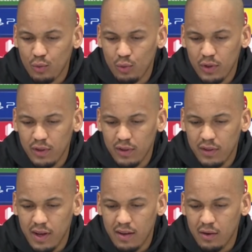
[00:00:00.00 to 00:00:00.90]

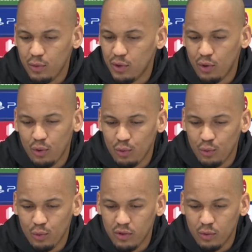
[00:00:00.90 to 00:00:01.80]
We know
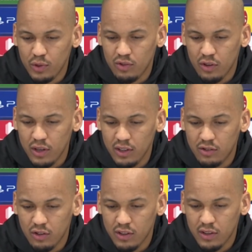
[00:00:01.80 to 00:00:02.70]
with
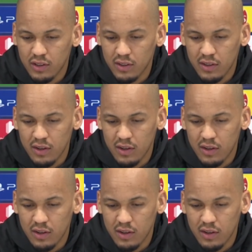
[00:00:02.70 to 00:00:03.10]
each other.